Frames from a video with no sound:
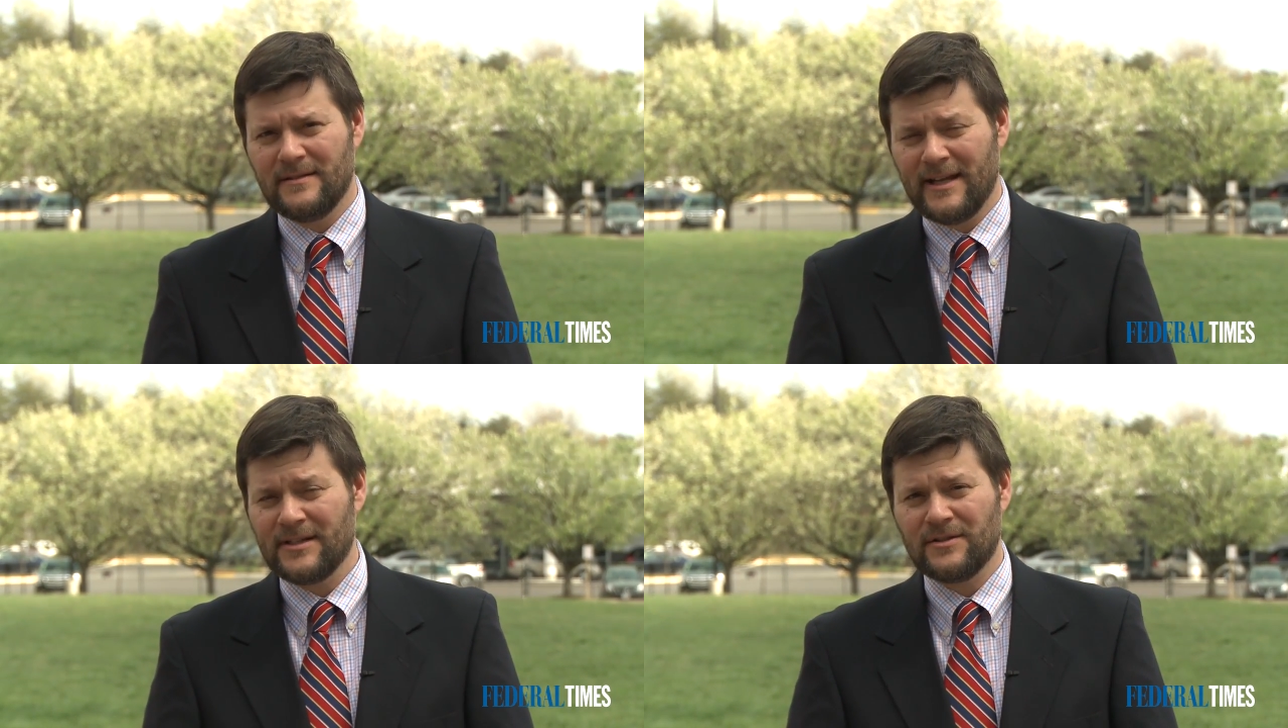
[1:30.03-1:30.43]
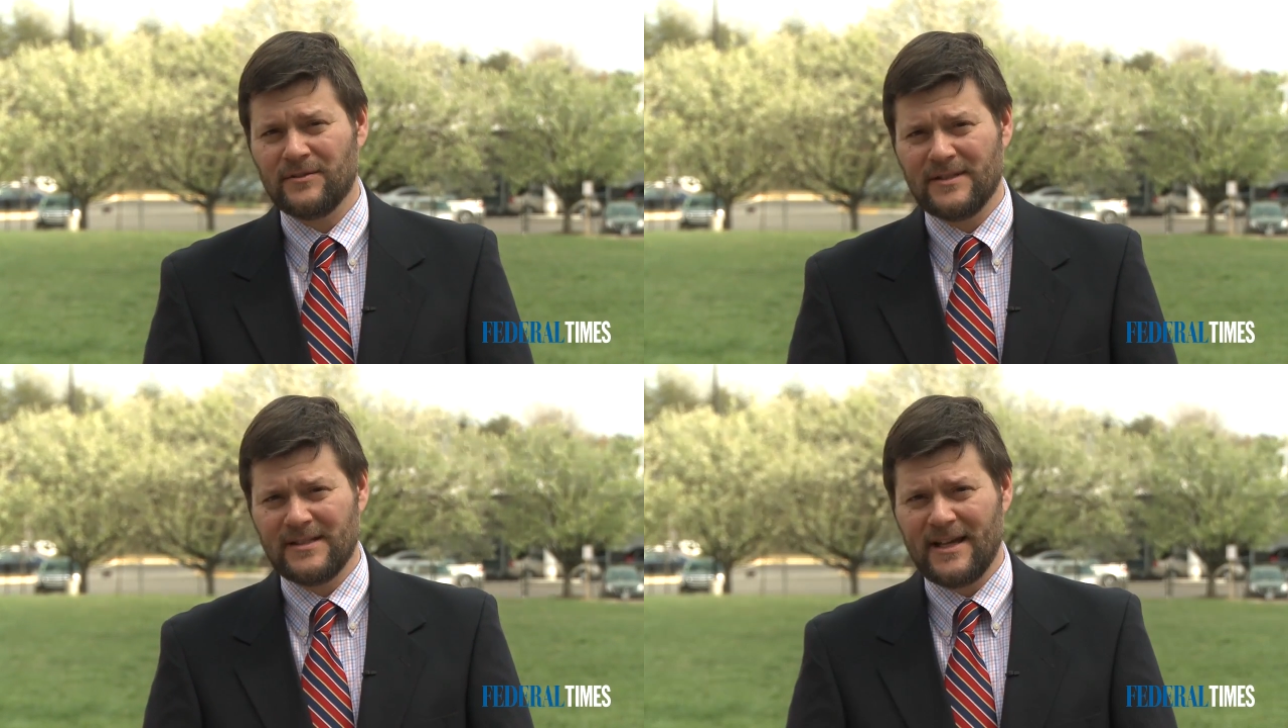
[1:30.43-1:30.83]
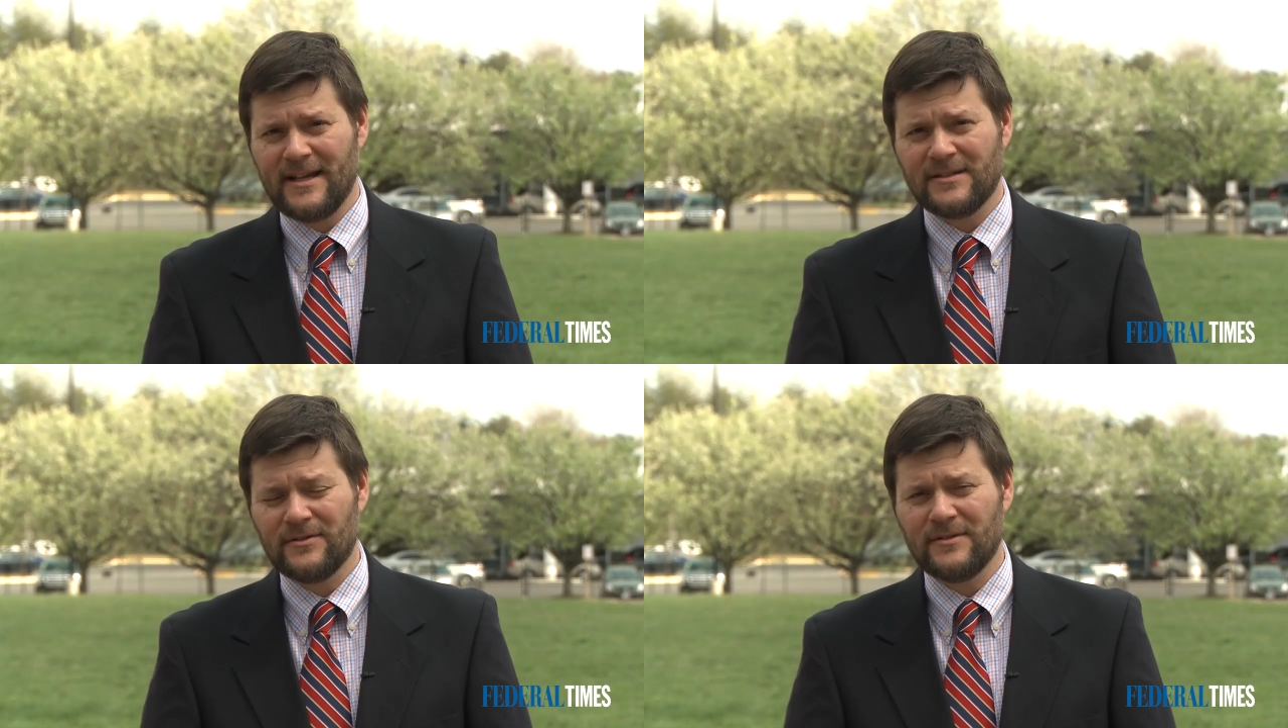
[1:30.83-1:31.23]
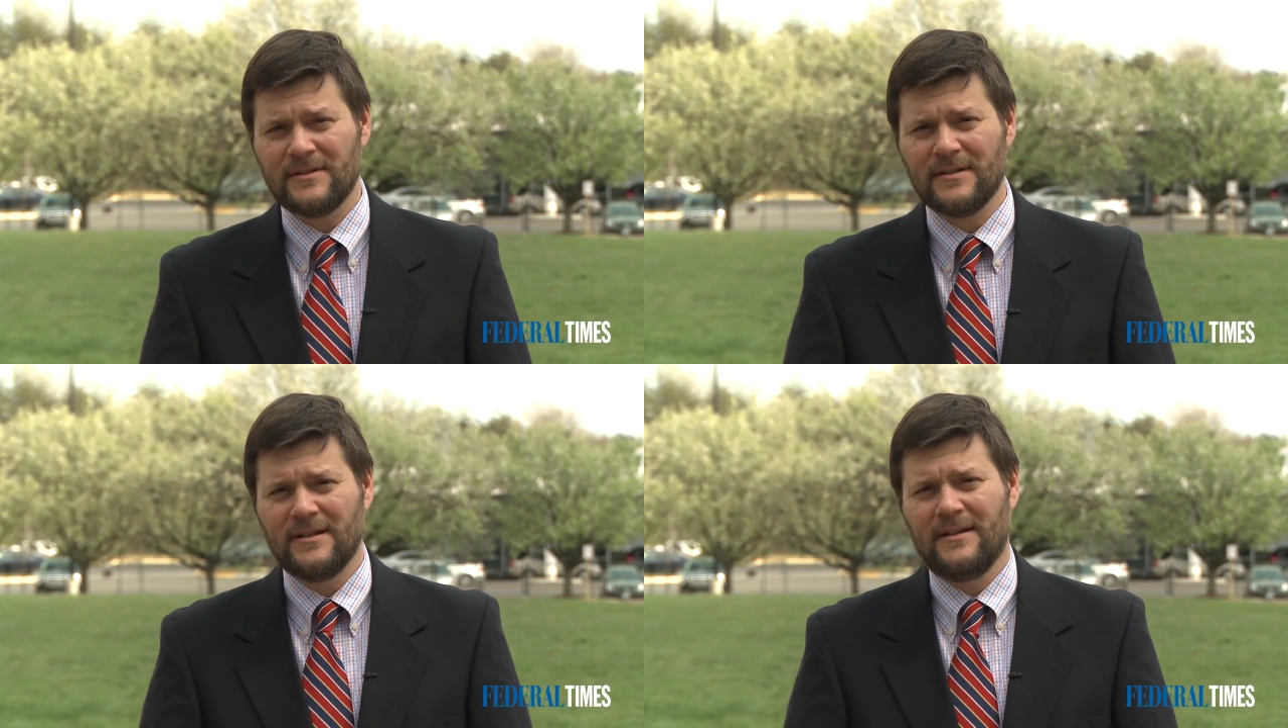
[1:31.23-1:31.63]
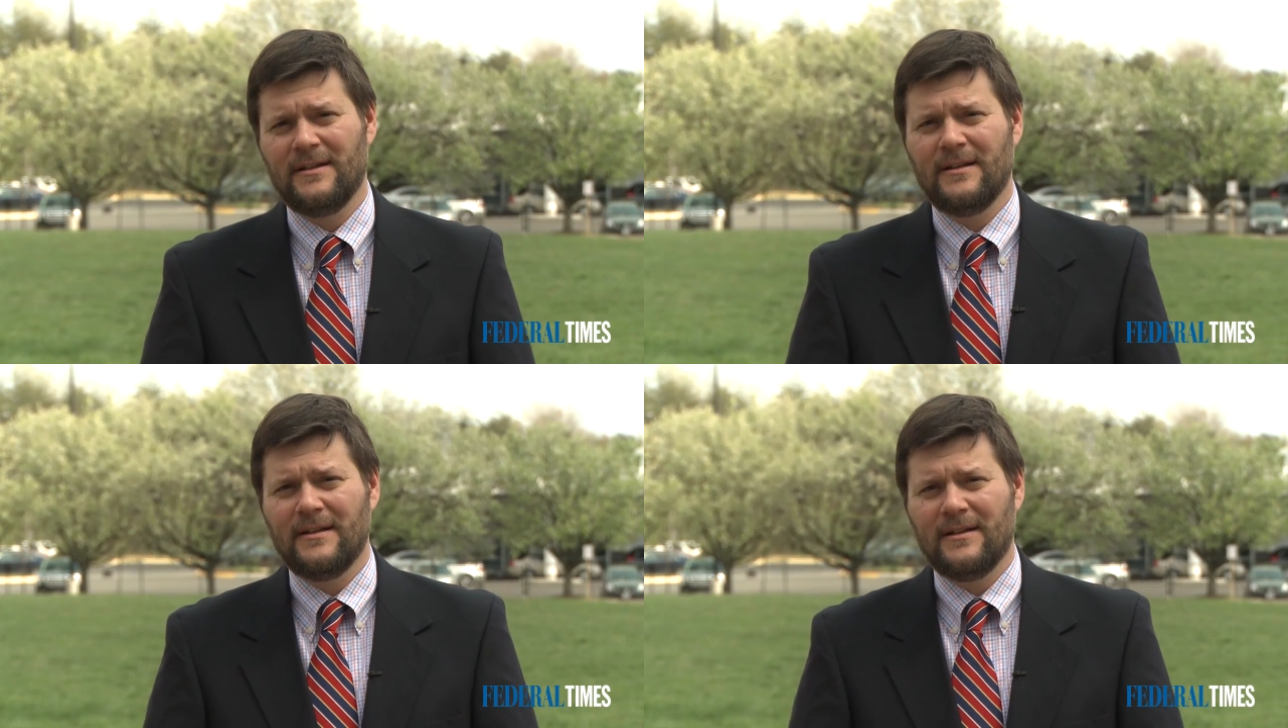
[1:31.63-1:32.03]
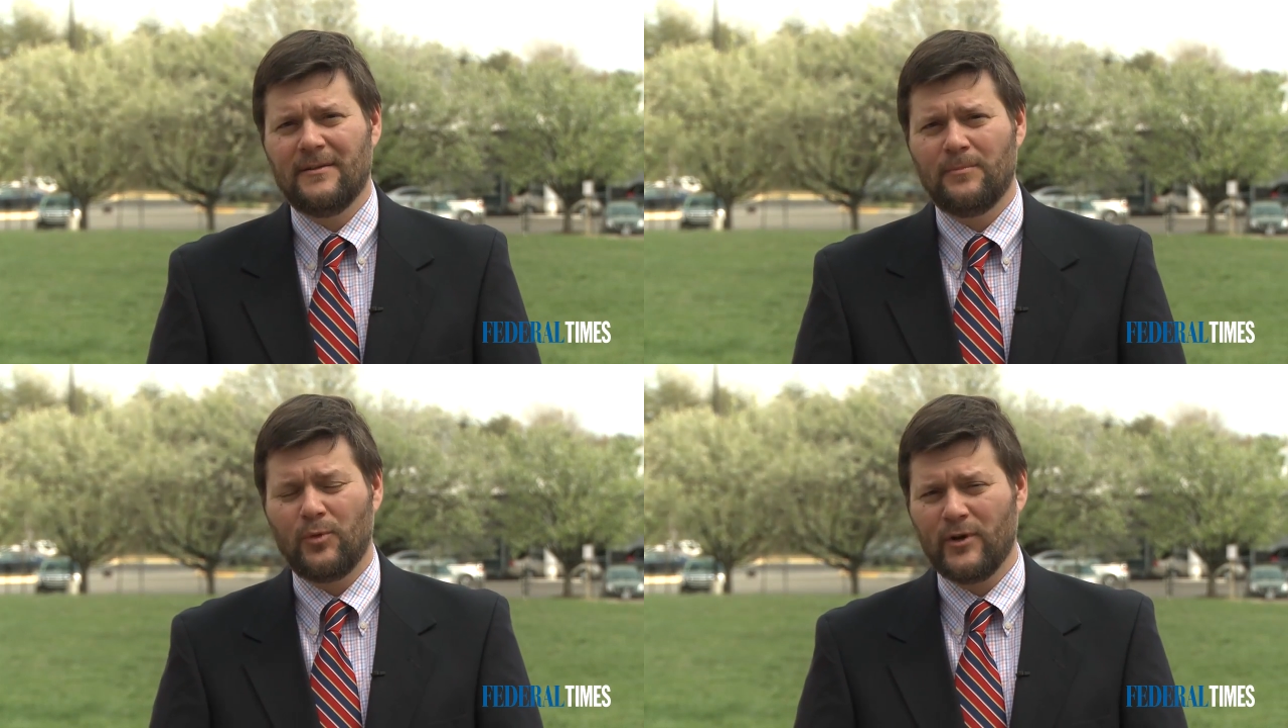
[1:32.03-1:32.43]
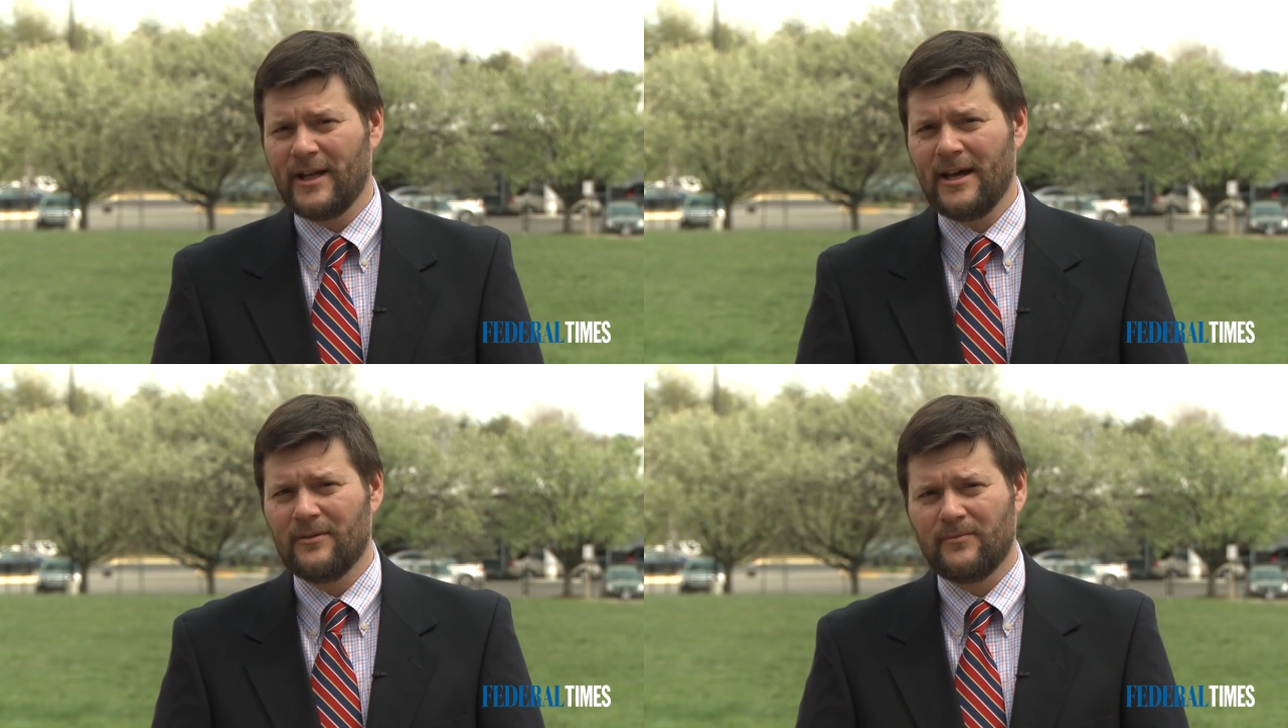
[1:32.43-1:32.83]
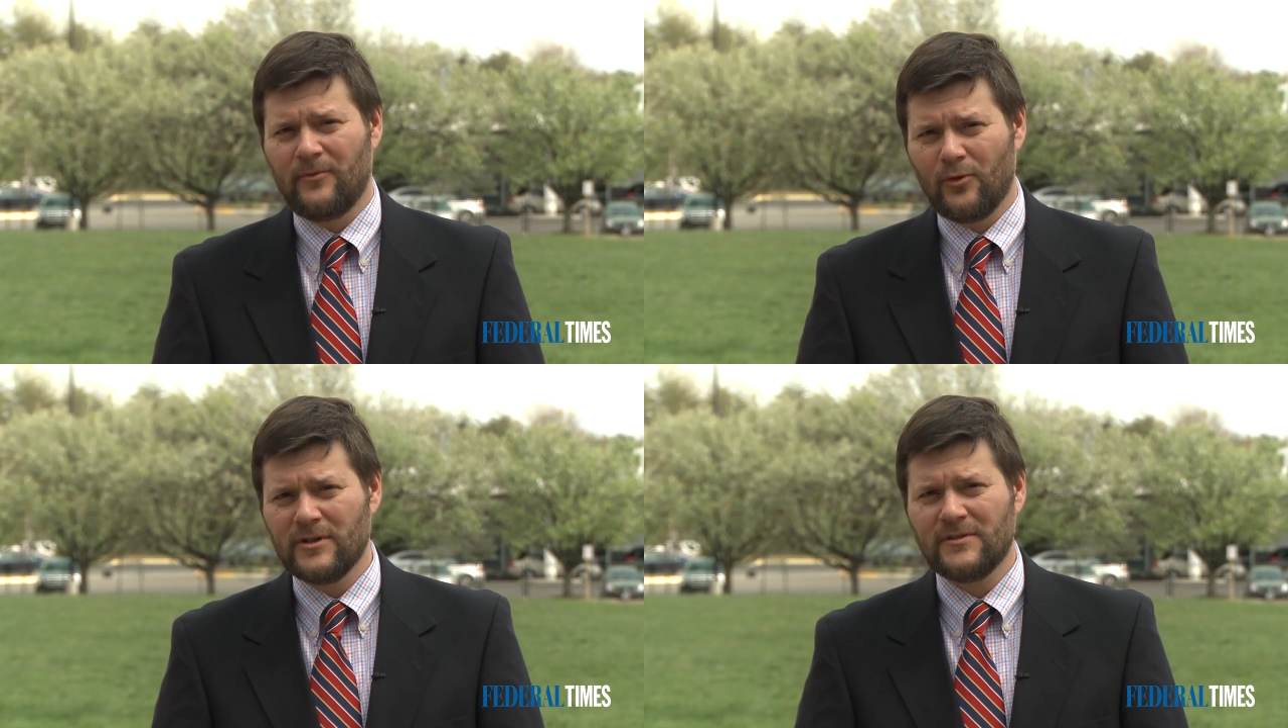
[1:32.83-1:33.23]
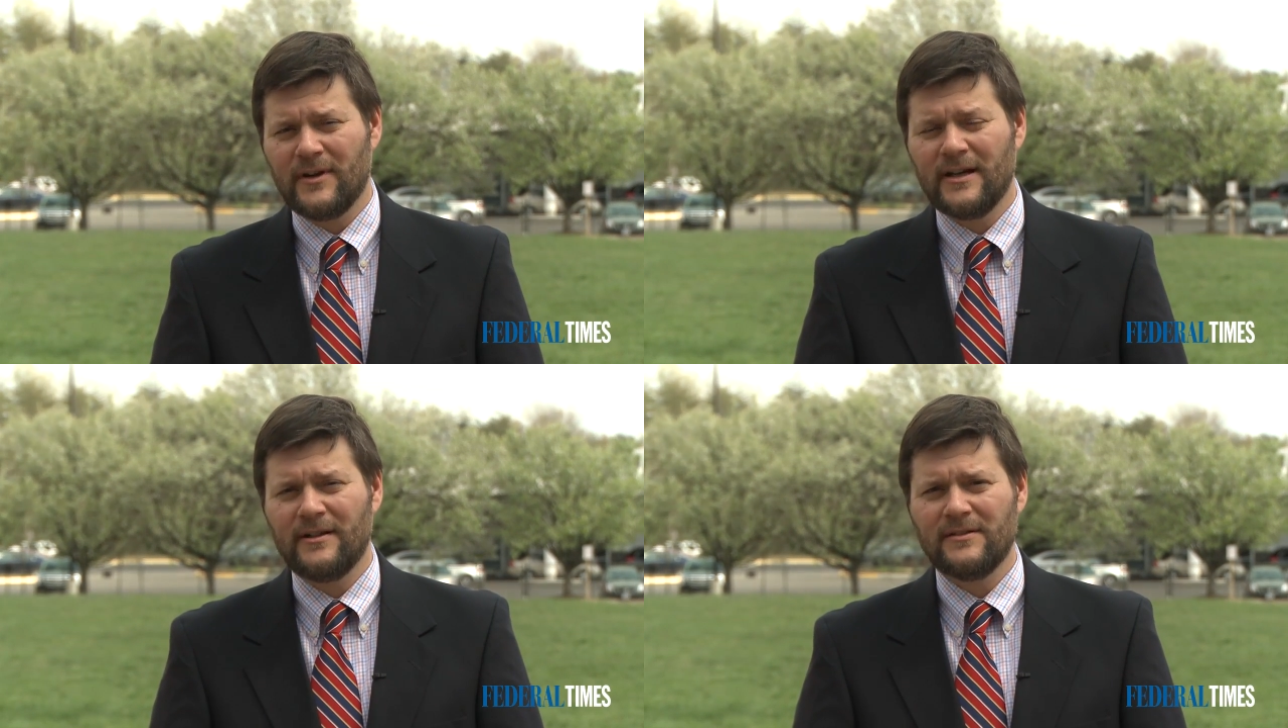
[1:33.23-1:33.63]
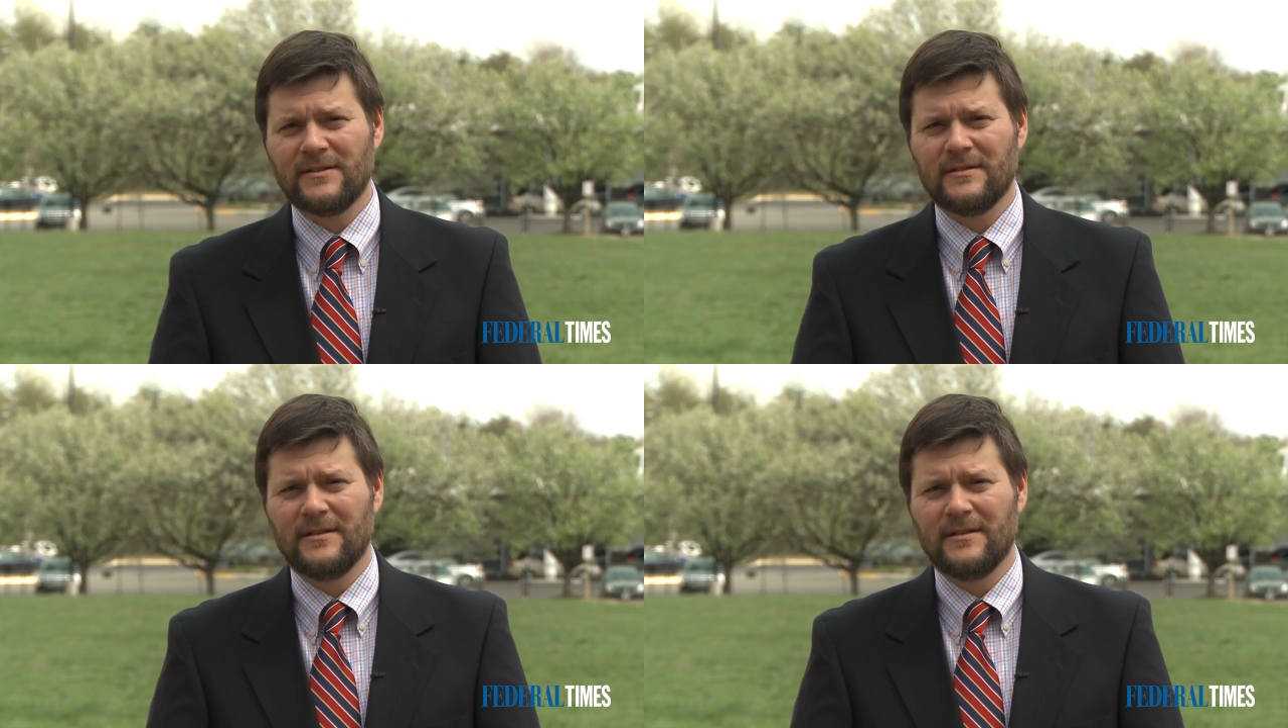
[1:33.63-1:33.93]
national disasters, putting out forest fires,